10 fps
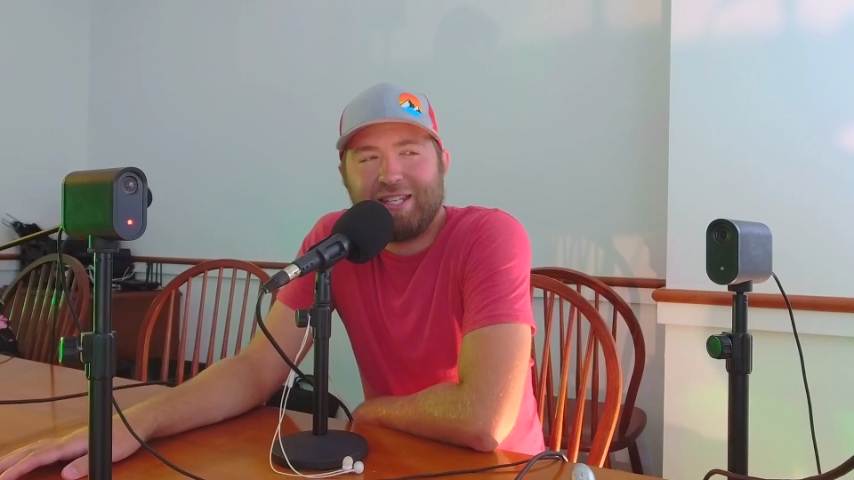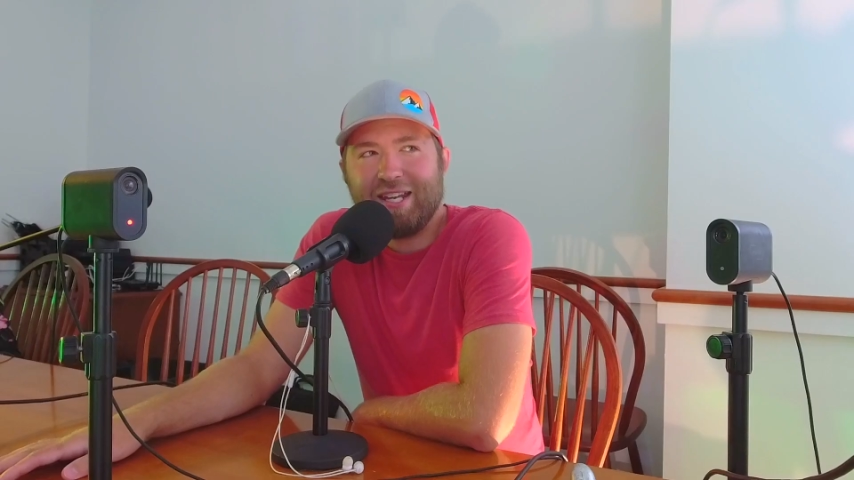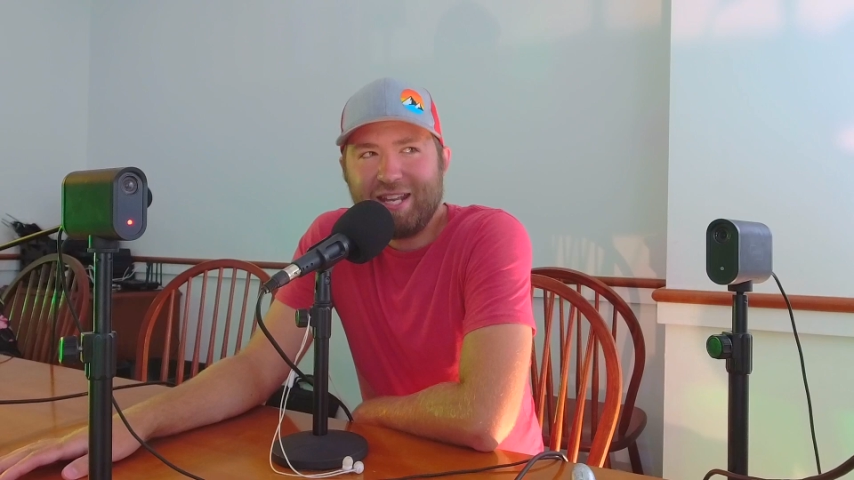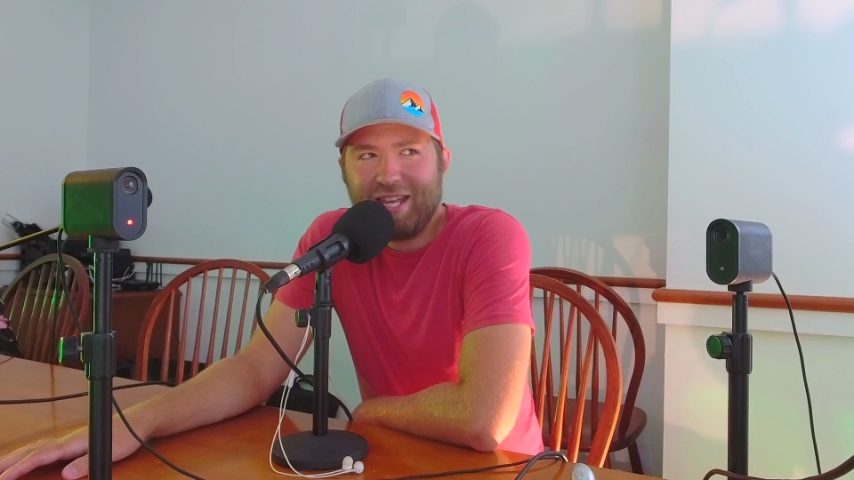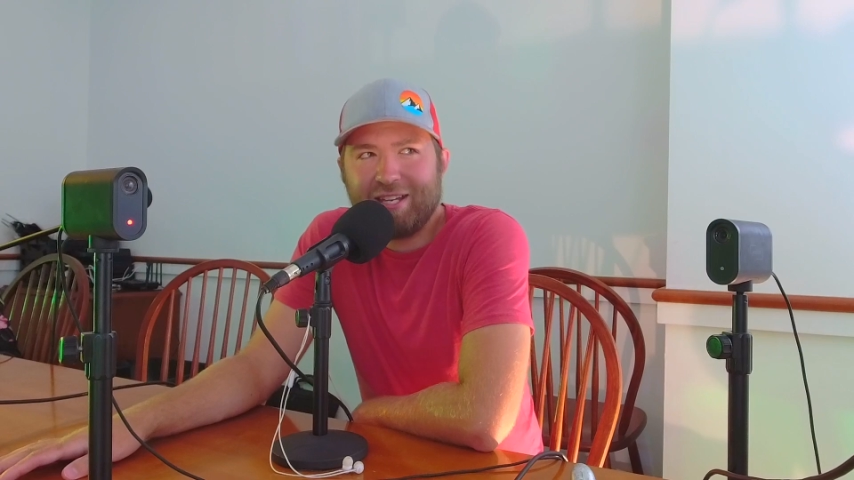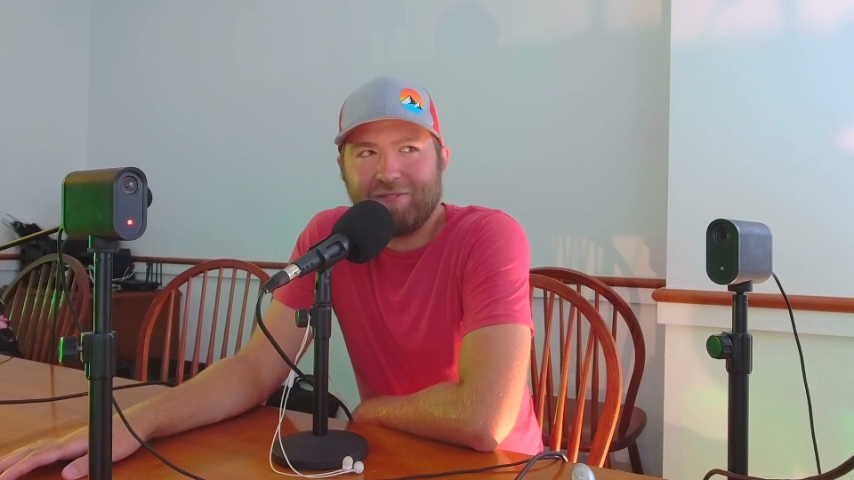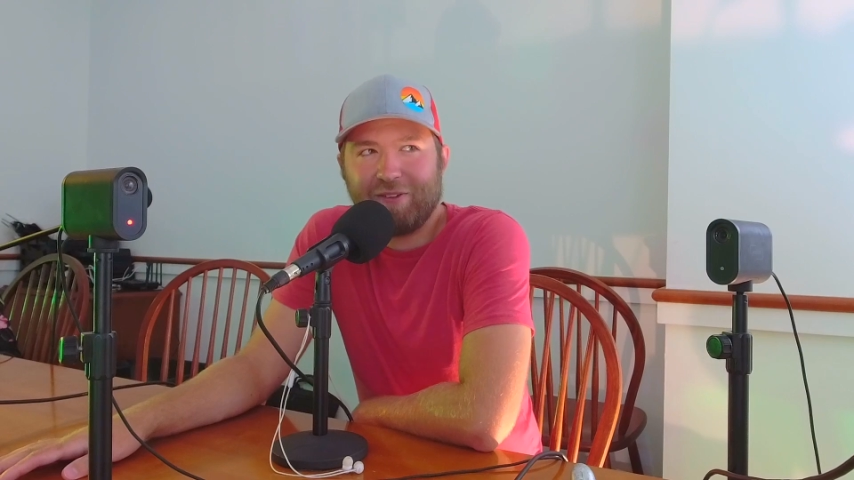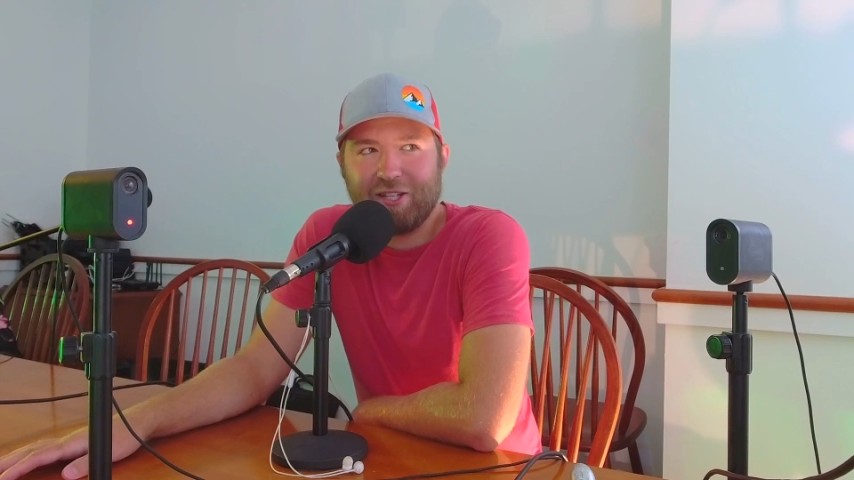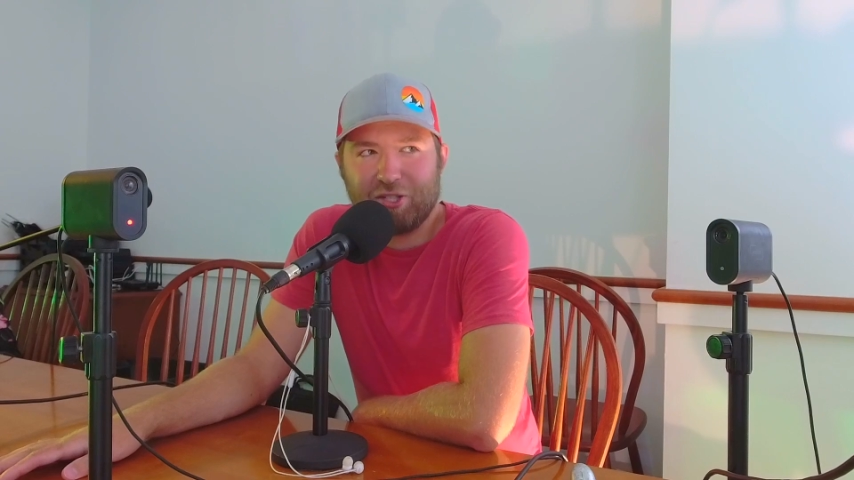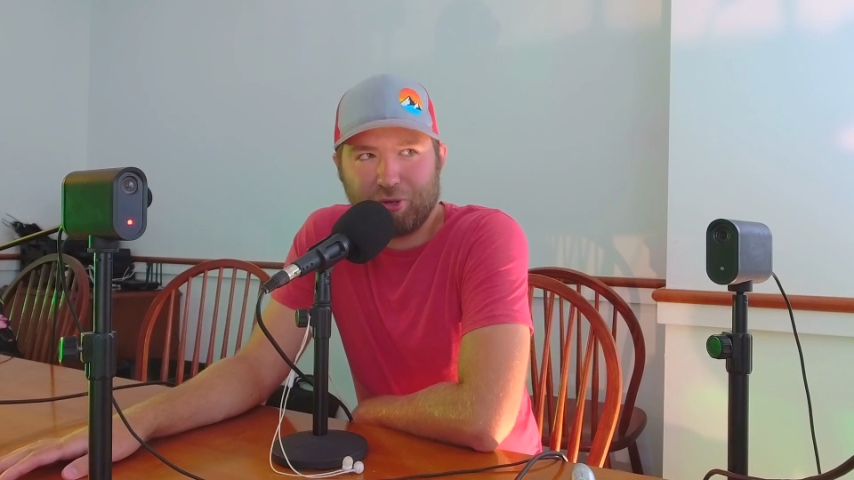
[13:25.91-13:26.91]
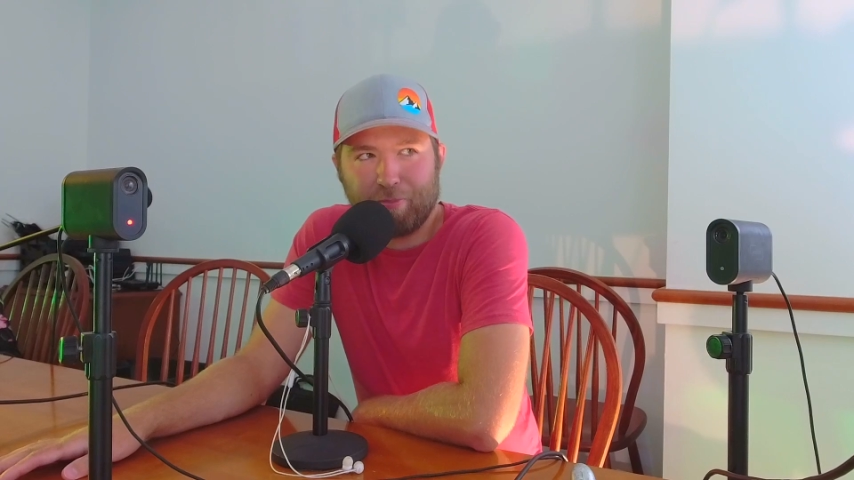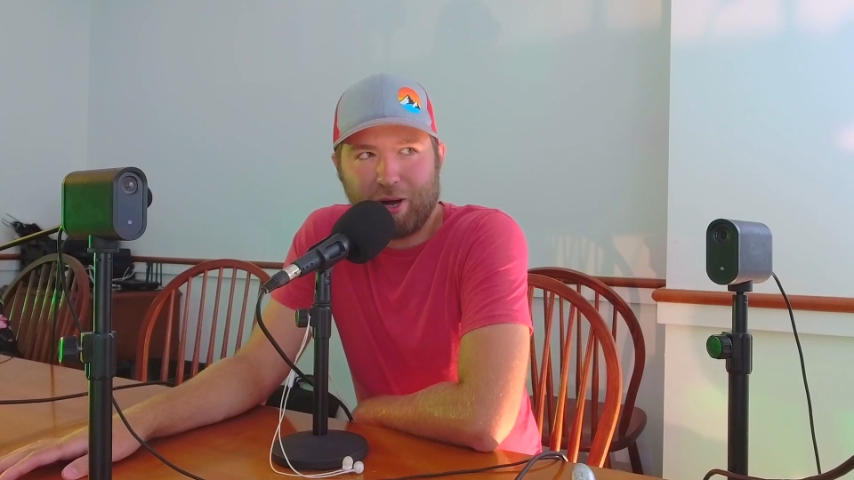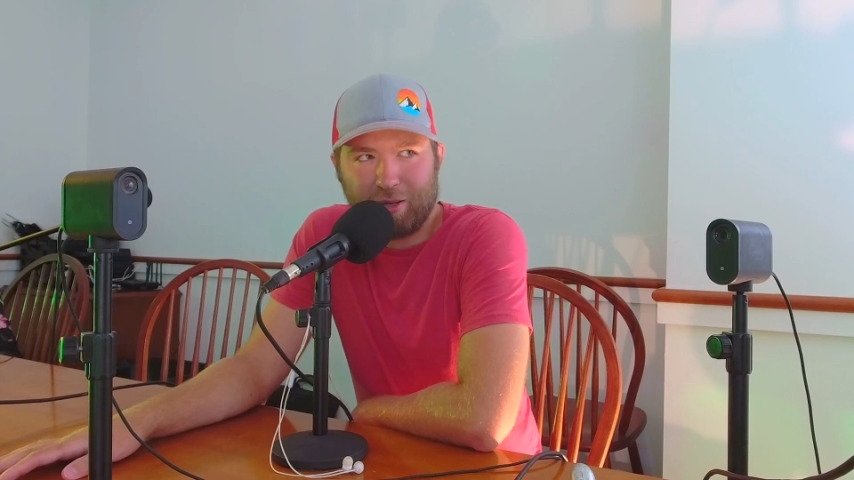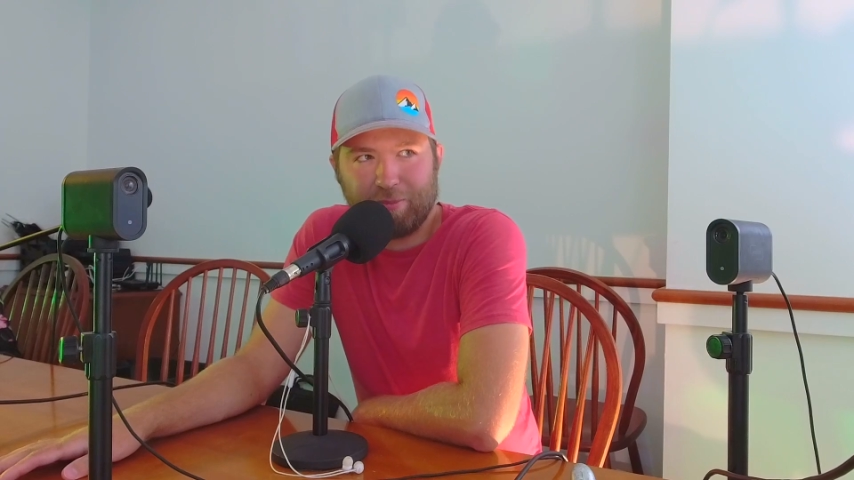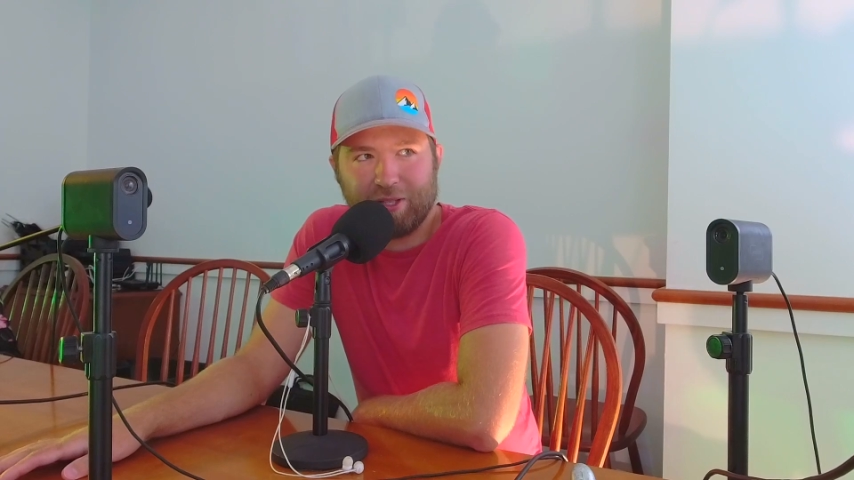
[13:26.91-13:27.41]
Didn't he and he, convince your he's,
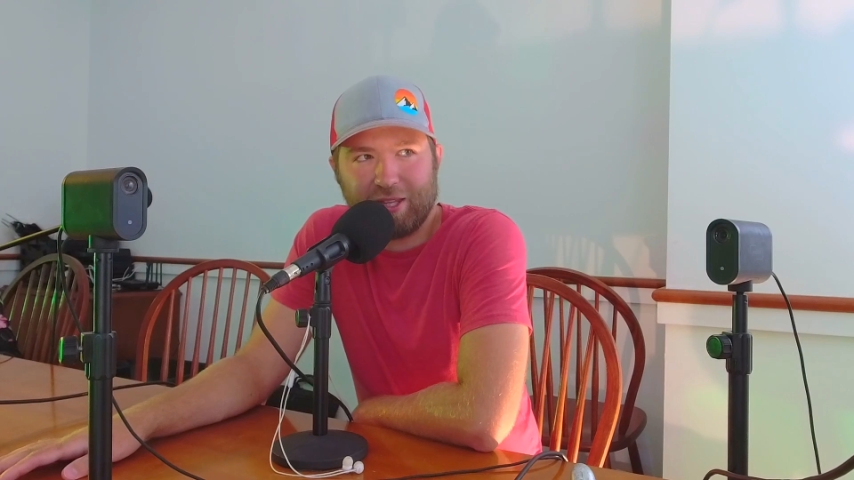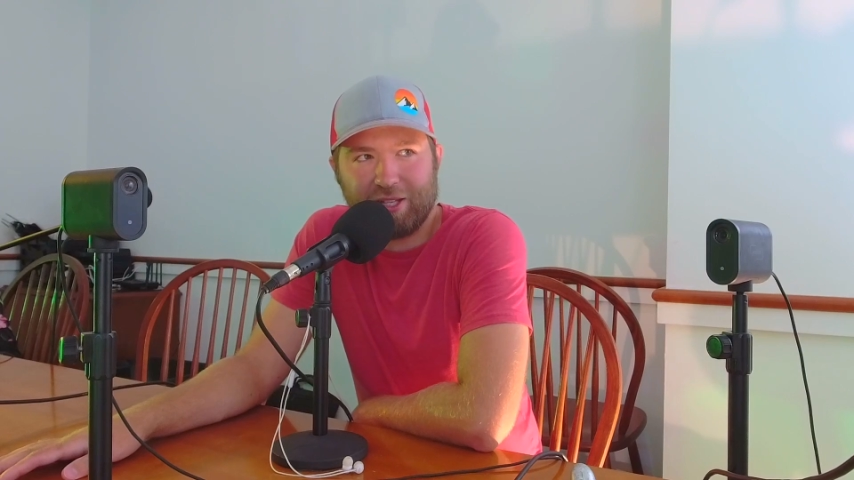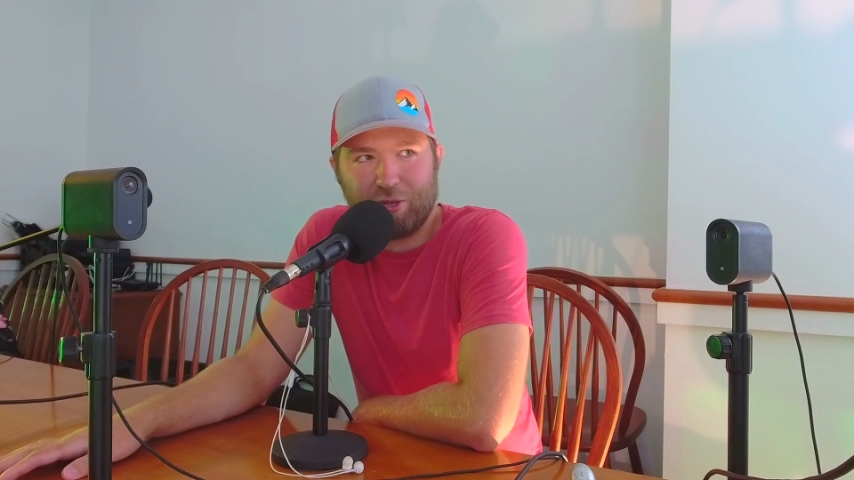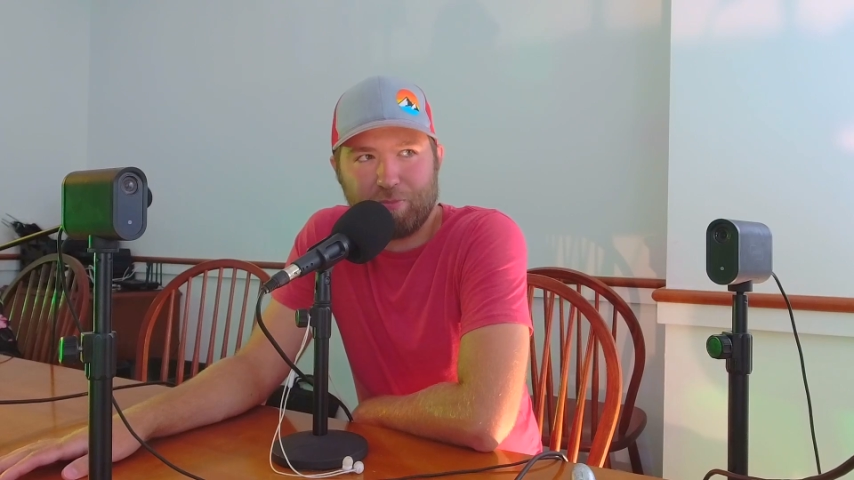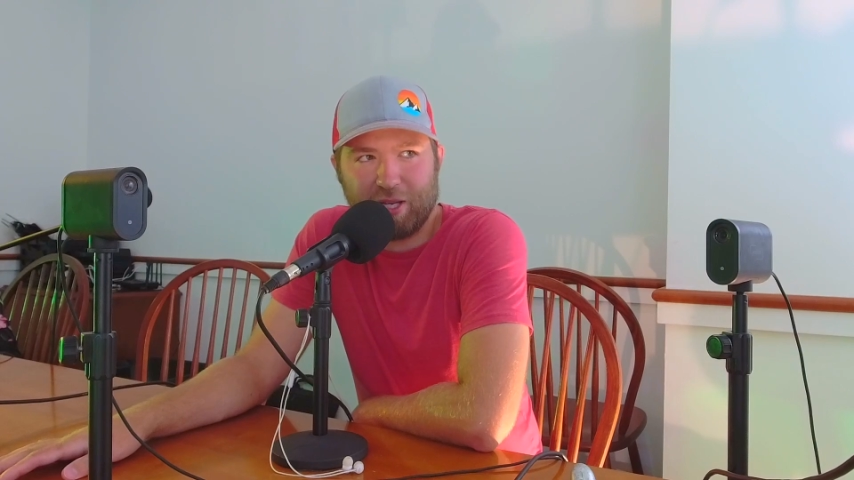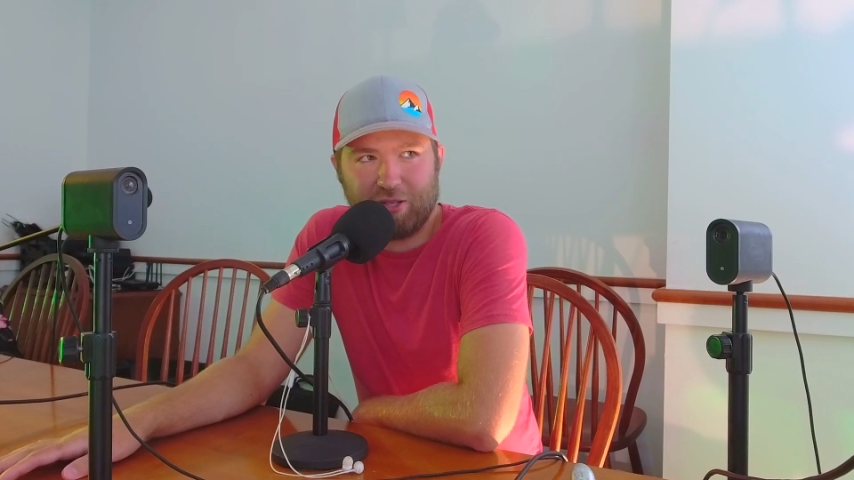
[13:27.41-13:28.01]
mom he's earned that you this.